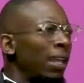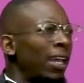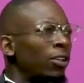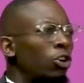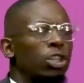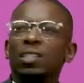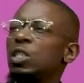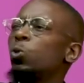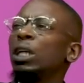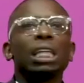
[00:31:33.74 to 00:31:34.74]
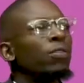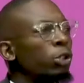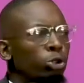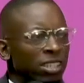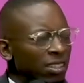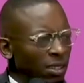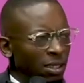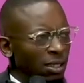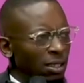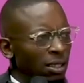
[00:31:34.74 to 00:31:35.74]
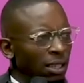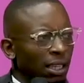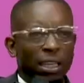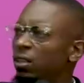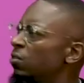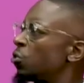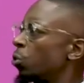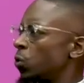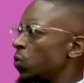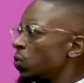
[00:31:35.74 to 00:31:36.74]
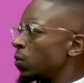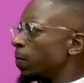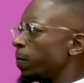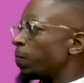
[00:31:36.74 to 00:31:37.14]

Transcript: And God says, whatever you see, it's yours.